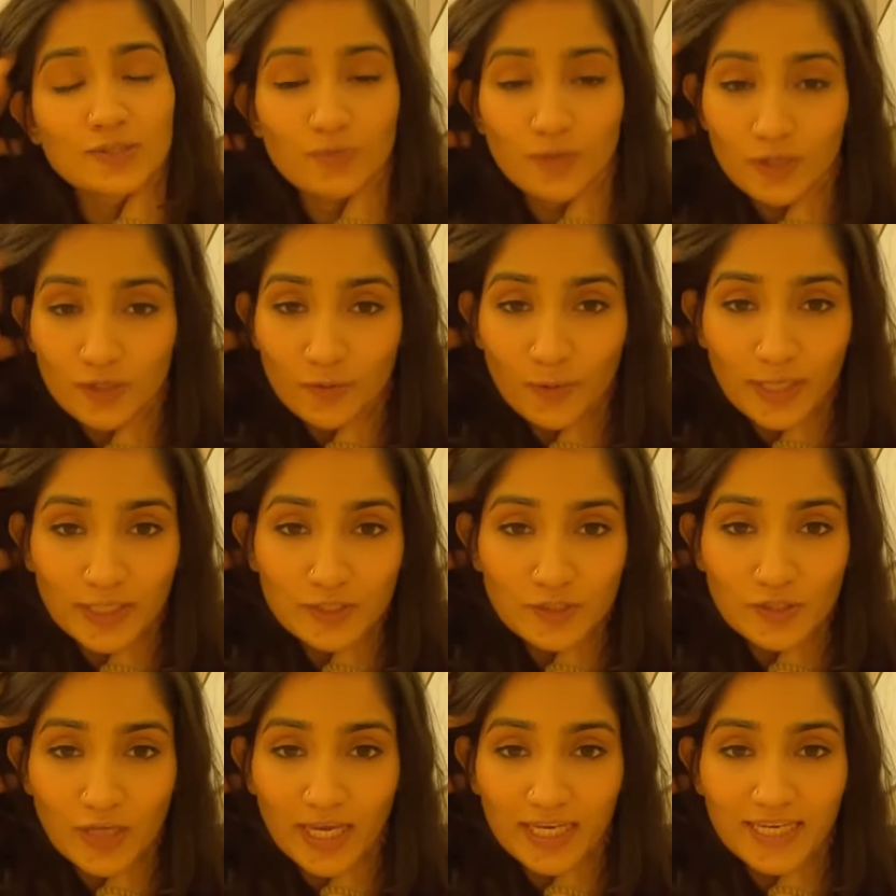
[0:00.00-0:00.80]
do a
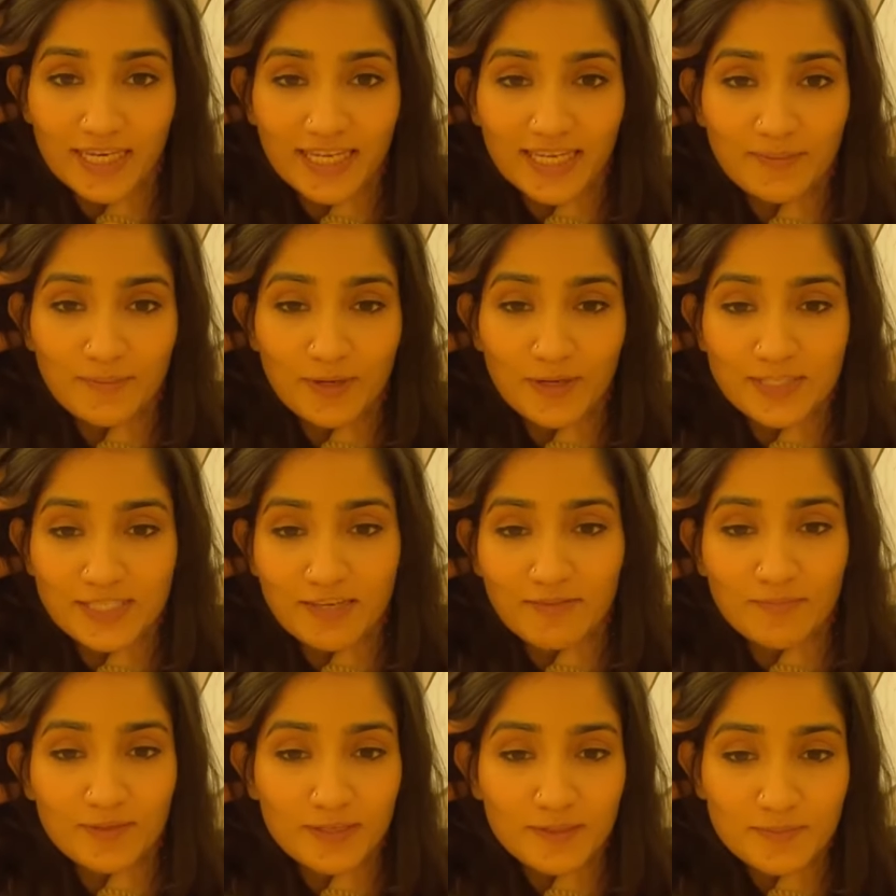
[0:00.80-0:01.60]
quick check-in
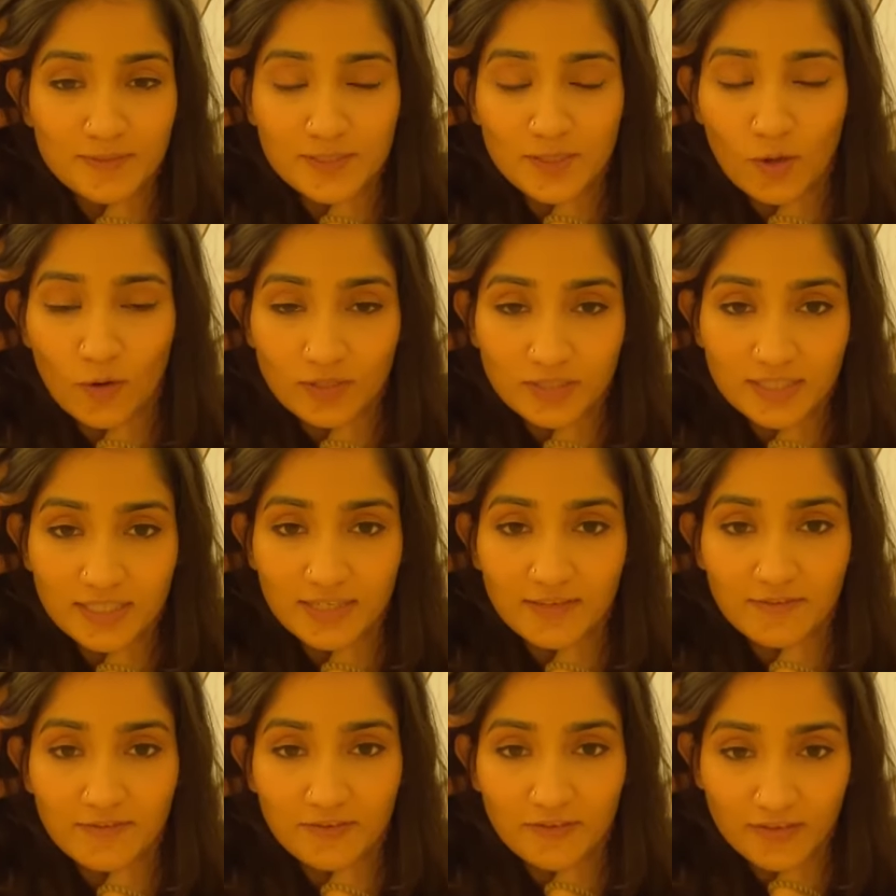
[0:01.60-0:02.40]
because I've been
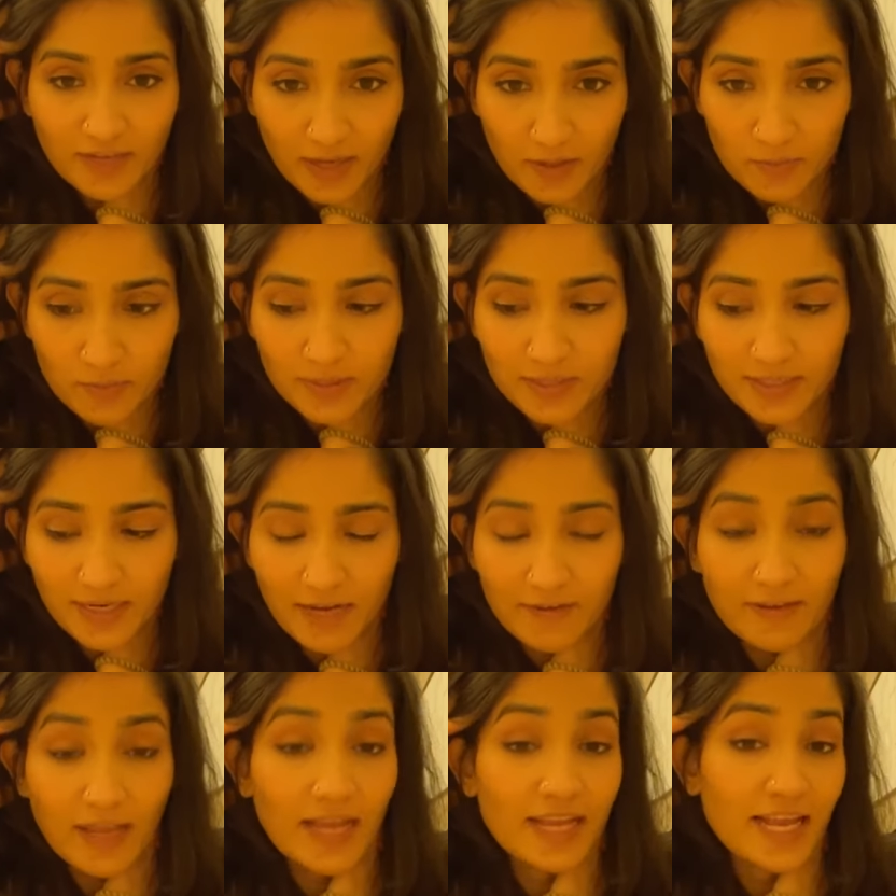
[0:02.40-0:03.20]
absconding forever.
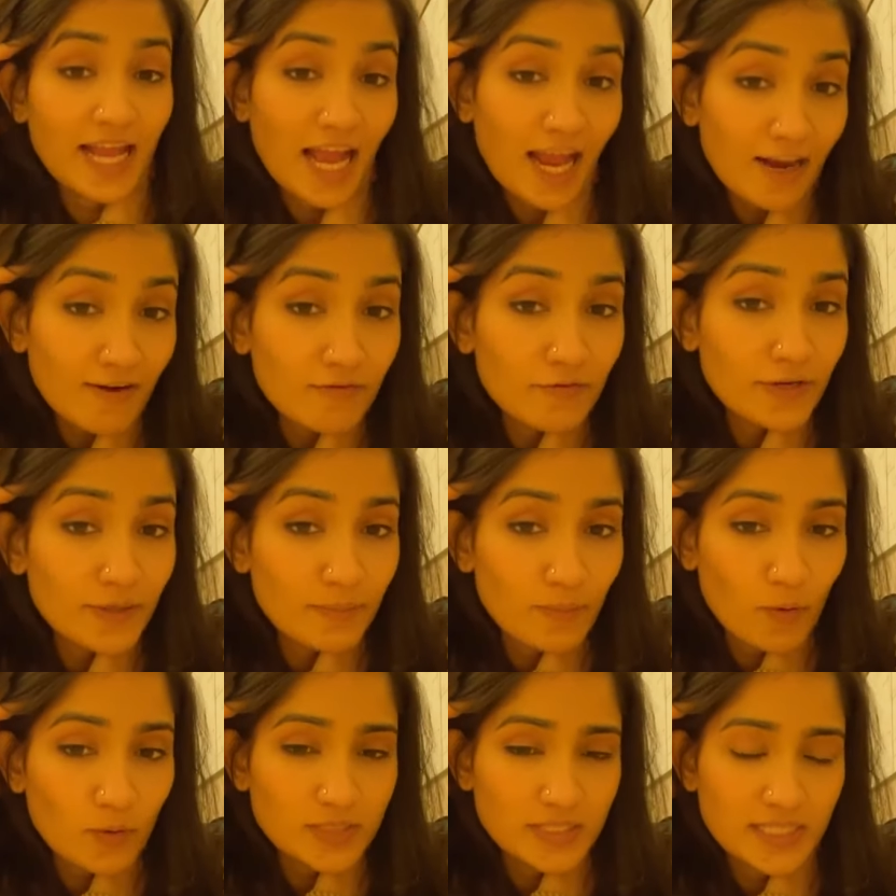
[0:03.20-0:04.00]
I have
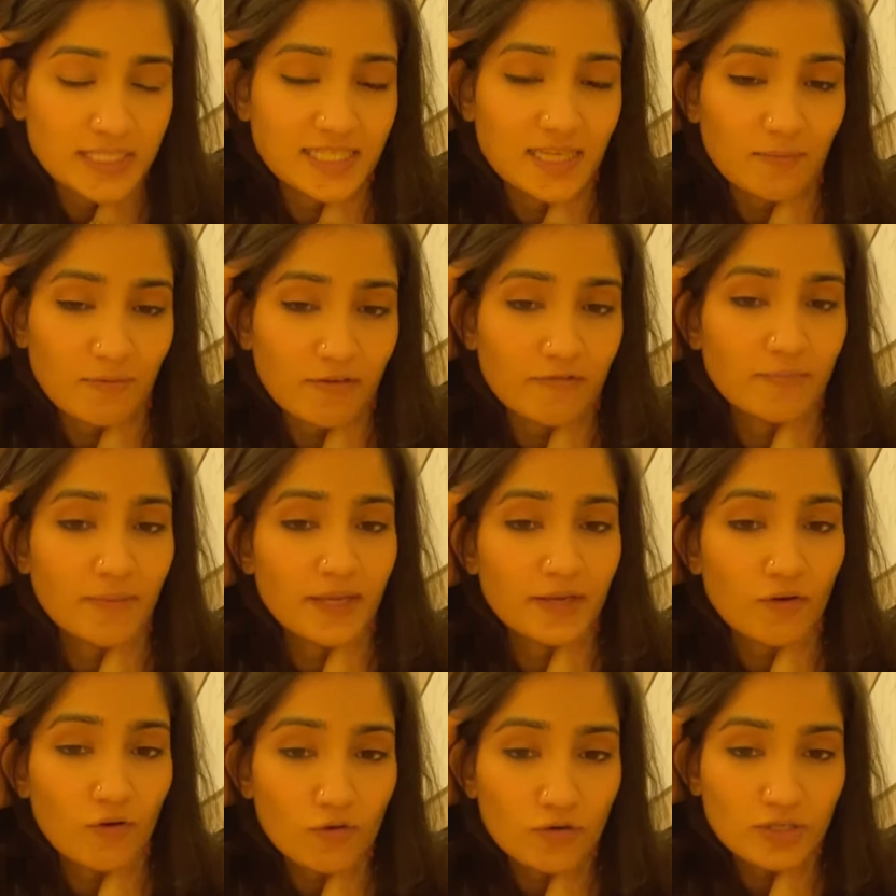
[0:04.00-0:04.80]
reposted some of
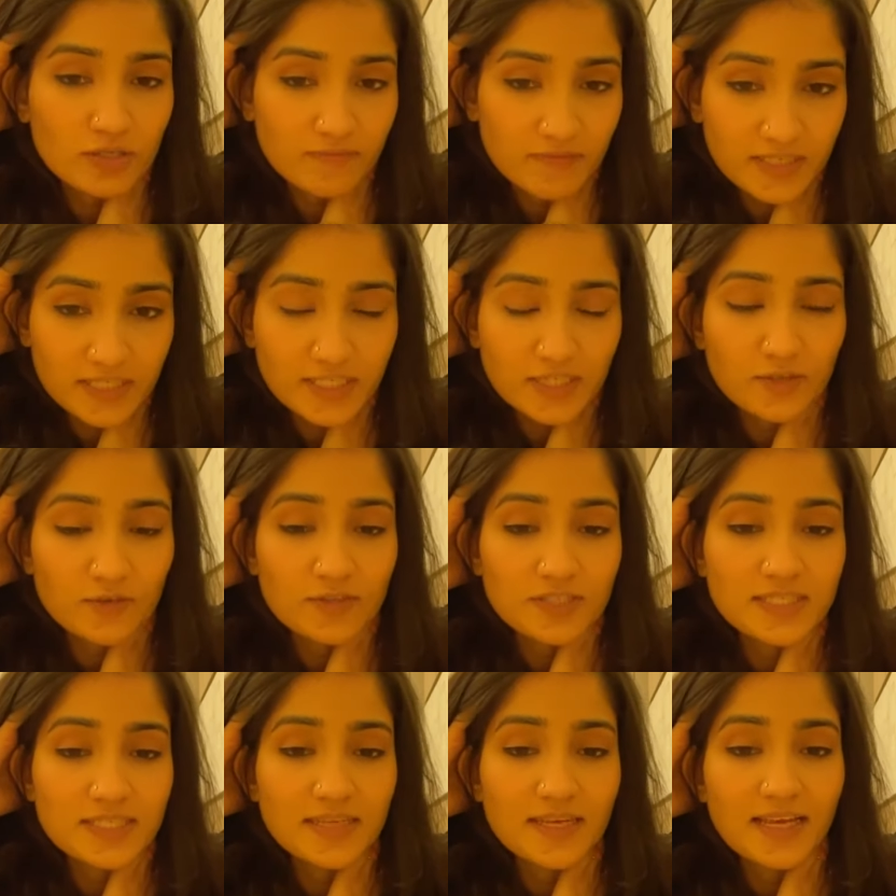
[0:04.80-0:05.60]
my old
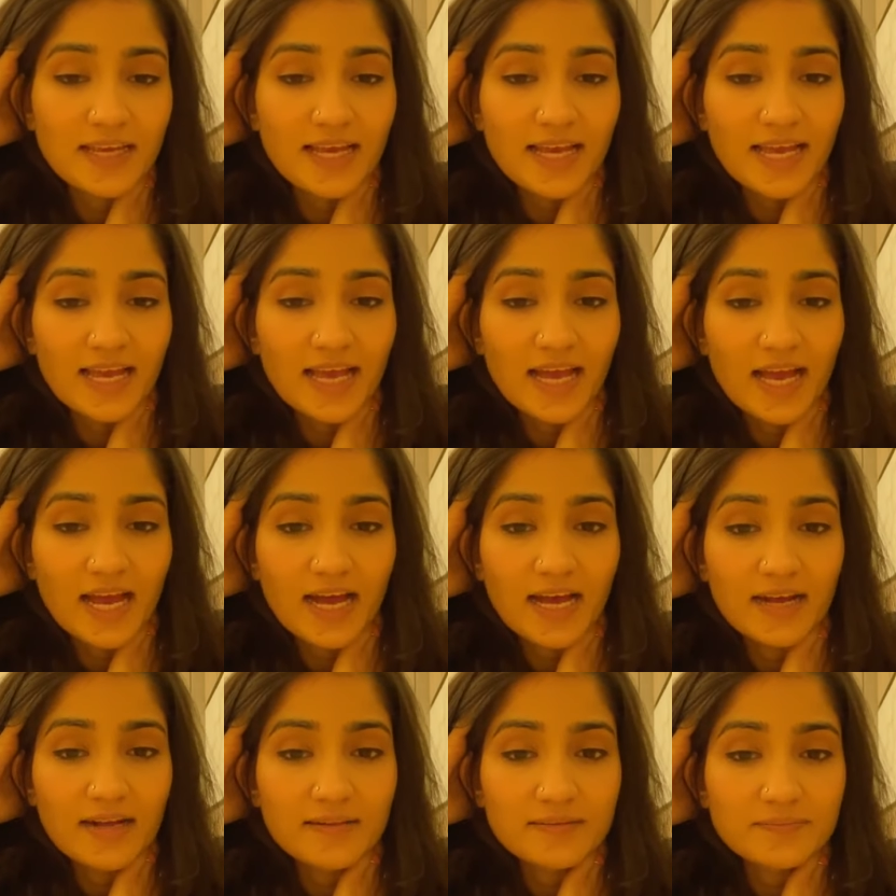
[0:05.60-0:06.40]
videos,
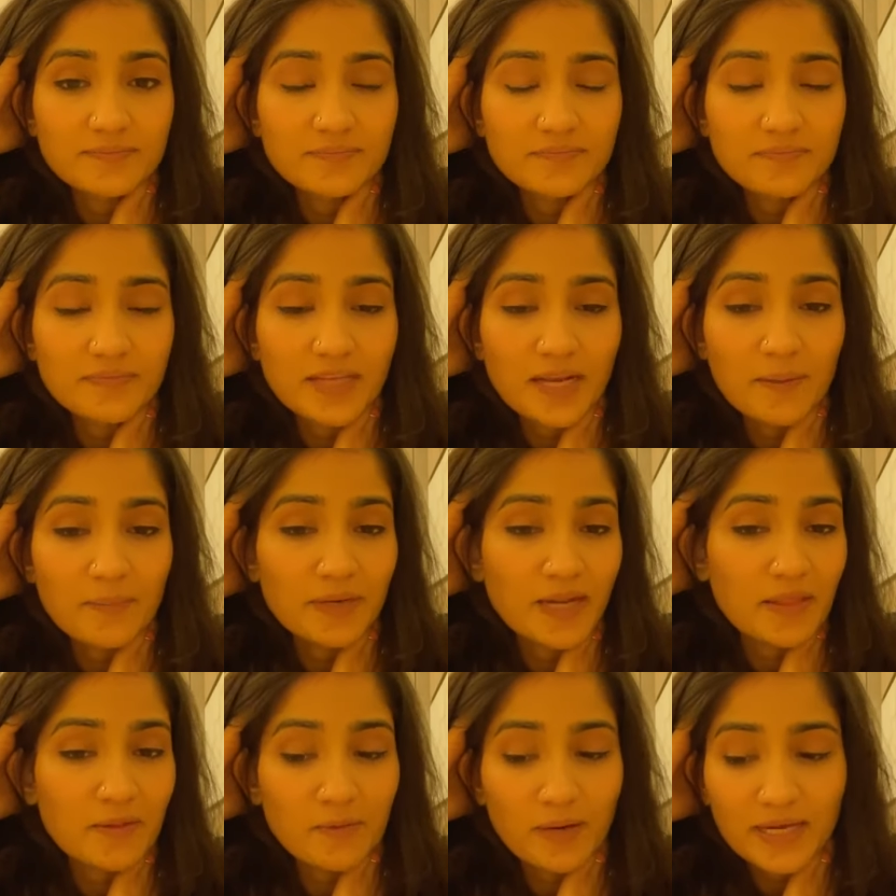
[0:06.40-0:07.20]

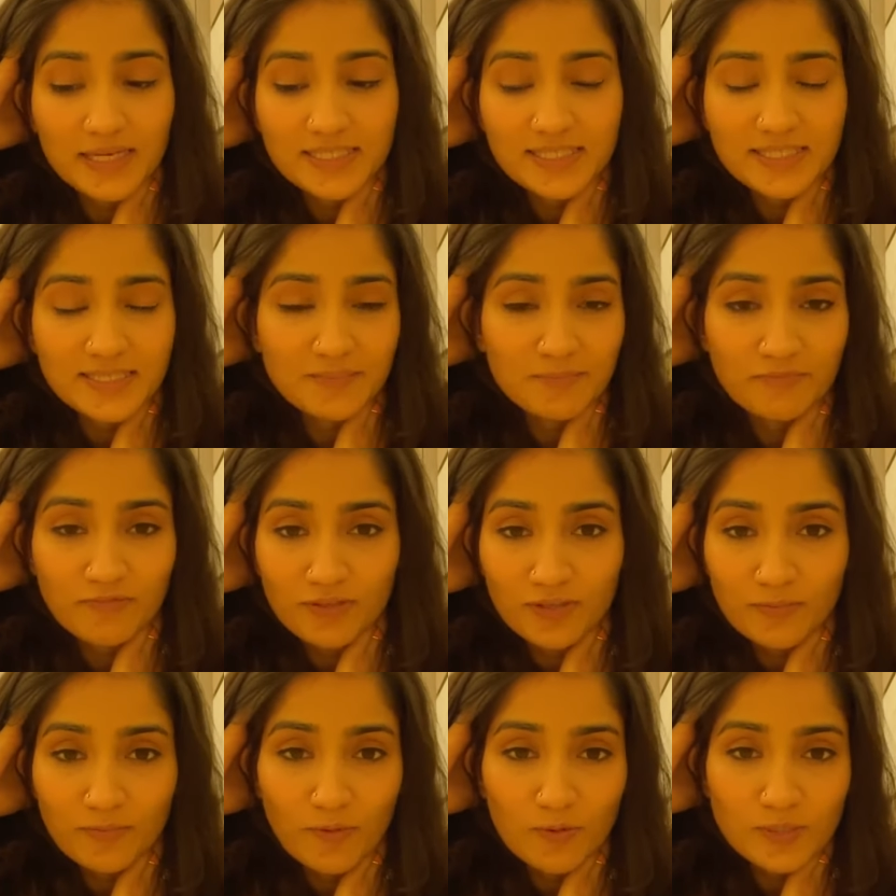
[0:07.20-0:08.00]
but otherwise,
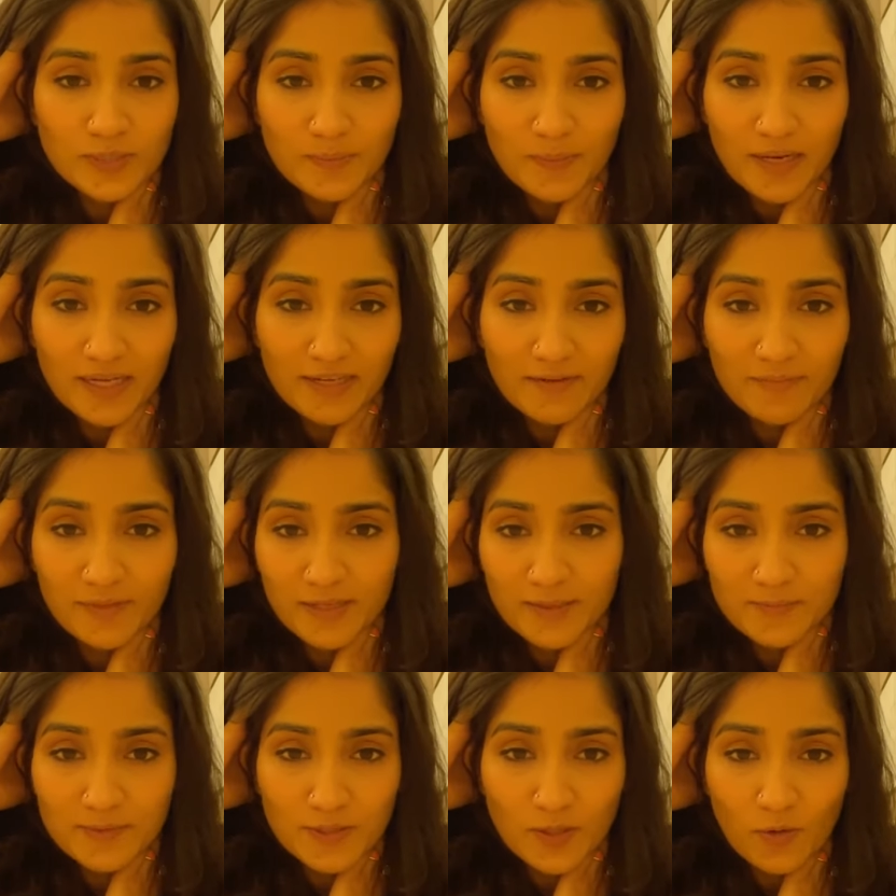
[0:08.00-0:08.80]
for the most part, I've
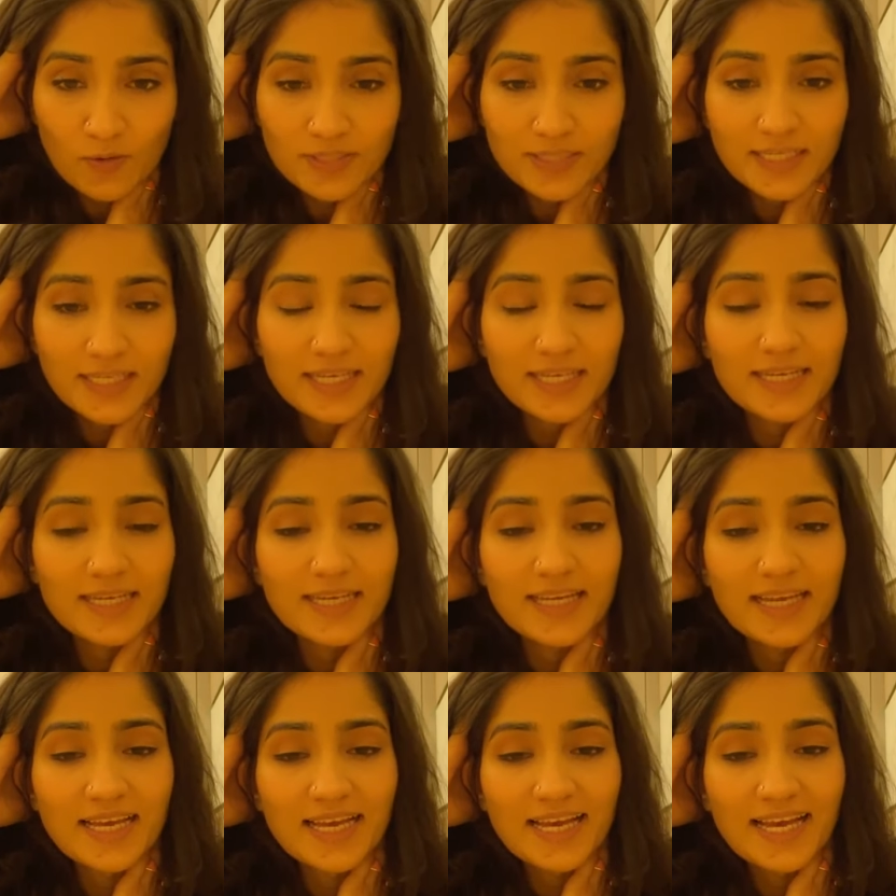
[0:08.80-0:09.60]
been absconding.